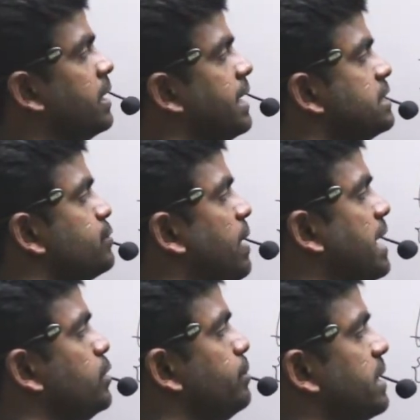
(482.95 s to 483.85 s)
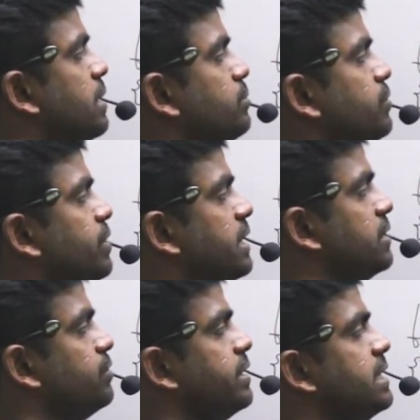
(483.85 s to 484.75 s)
Next value become
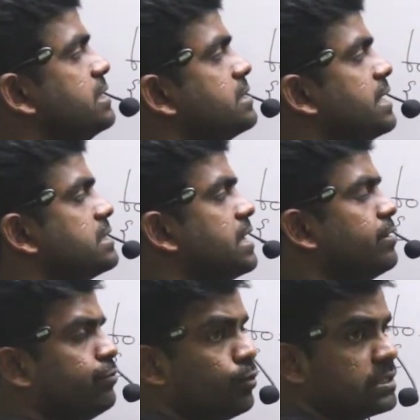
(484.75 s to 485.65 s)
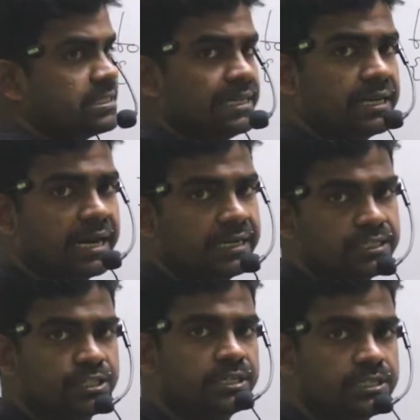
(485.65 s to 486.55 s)
3. 3 is less than 4. Still
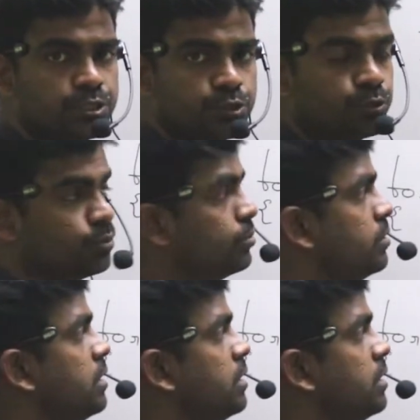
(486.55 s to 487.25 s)
condition is true.